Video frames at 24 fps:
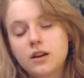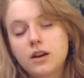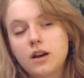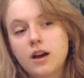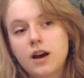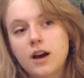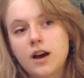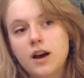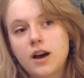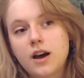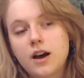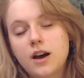
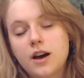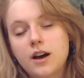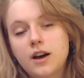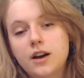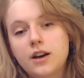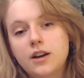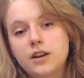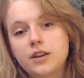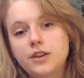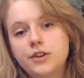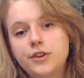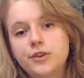
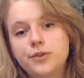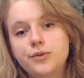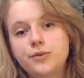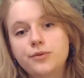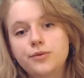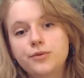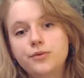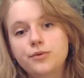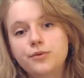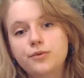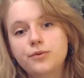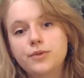
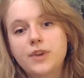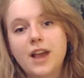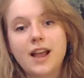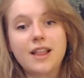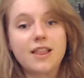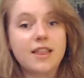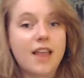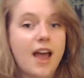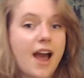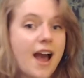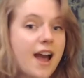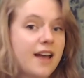You
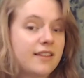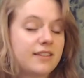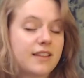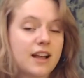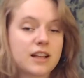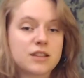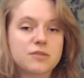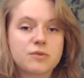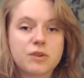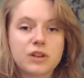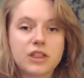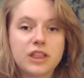get that.
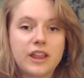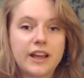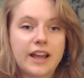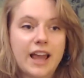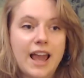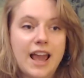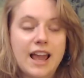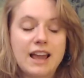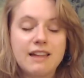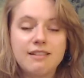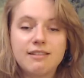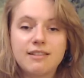That's worth like
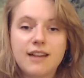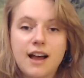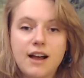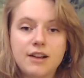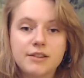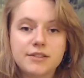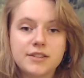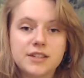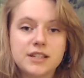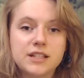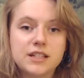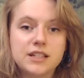
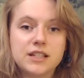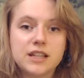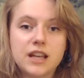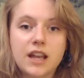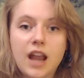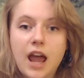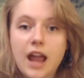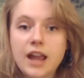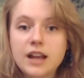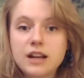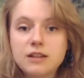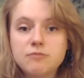8,000 an
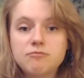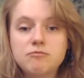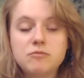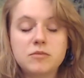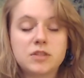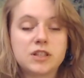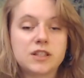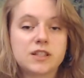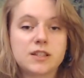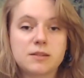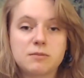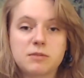item,
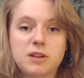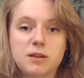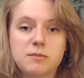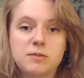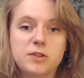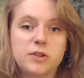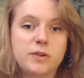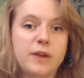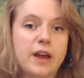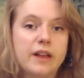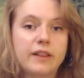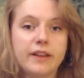and sometimes
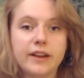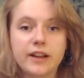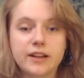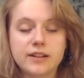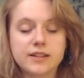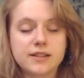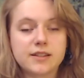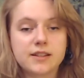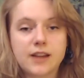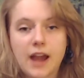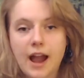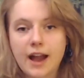you get like a
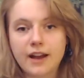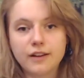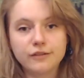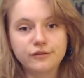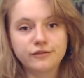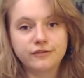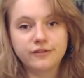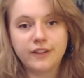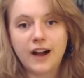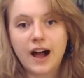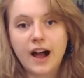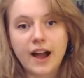stack of
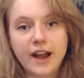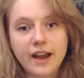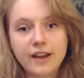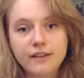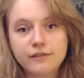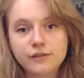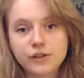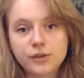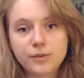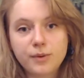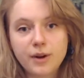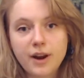
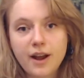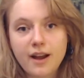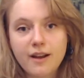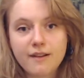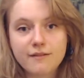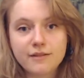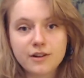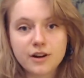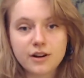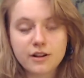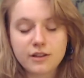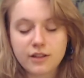5 or
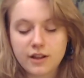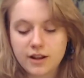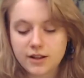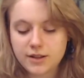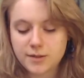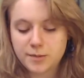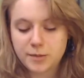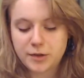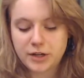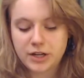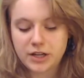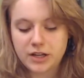whatever. That's
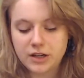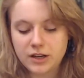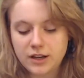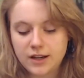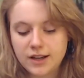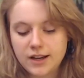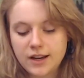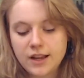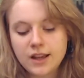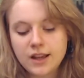pretty good.